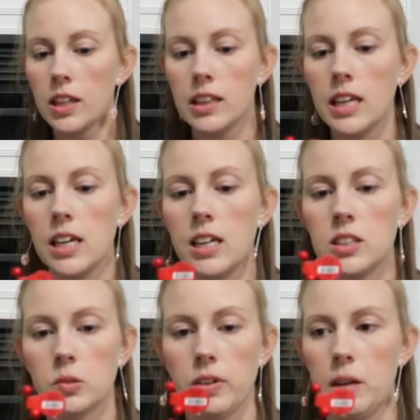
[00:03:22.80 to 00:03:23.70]

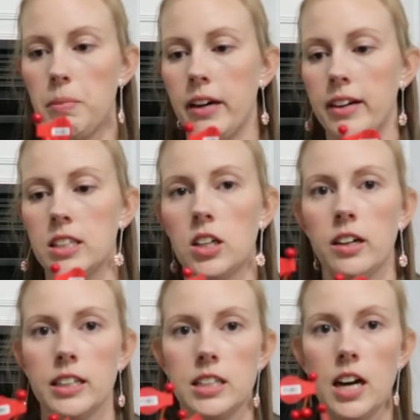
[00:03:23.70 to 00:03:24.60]
These red berries
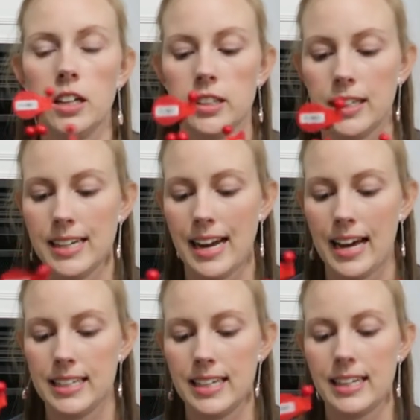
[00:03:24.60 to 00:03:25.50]
are
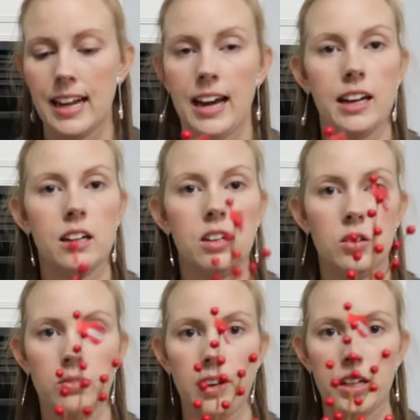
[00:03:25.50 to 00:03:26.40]
$1.99
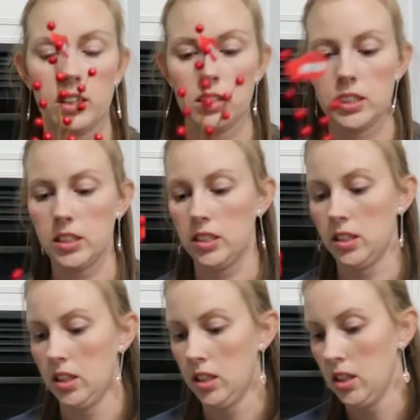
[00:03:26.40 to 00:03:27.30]
regular
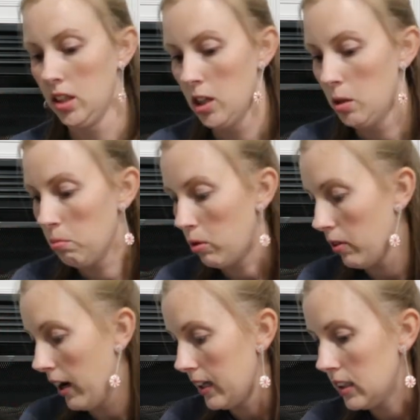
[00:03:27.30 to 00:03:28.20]

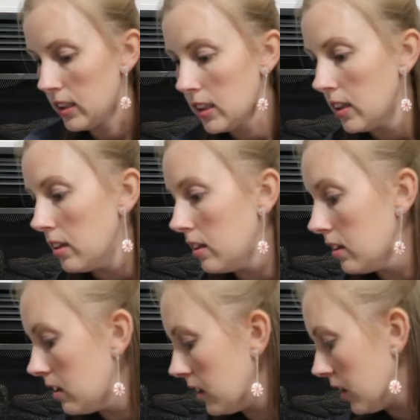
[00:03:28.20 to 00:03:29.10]
price.
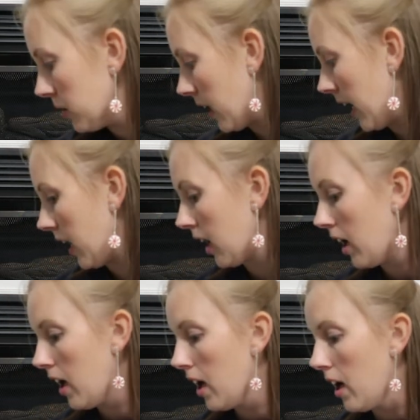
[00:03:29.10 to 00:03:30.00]
Okay,
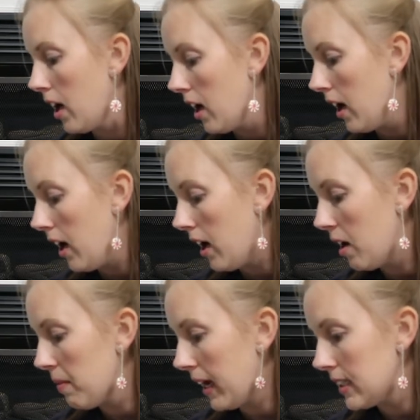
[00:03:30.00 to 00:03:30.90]

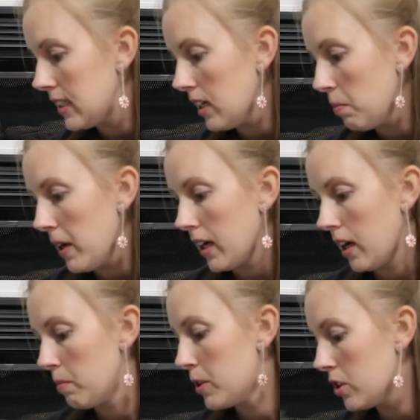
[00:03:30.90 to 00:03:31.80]
I did pick
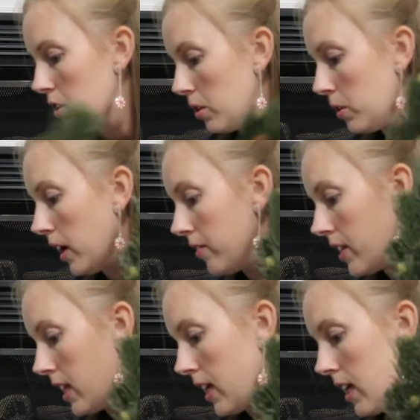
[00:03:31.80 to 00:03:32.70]
up two
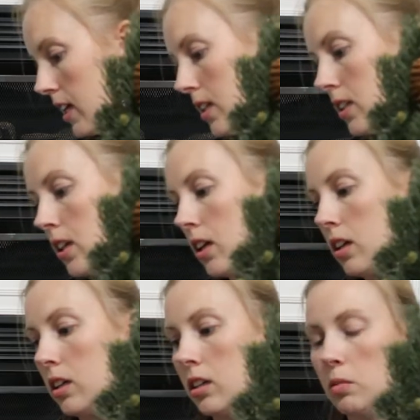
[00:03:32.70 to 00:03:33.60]
of these
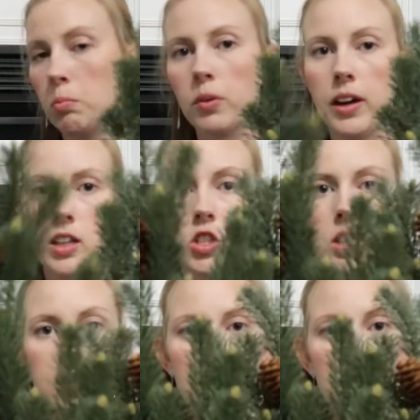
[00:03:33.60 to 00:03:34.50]

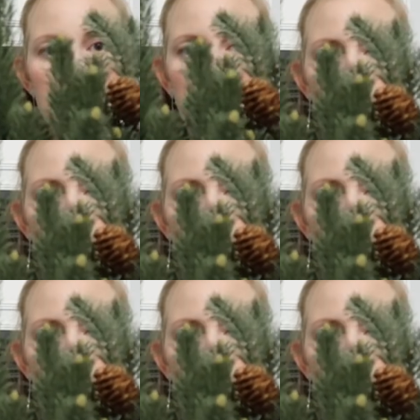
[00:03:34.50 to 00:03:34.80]
branches.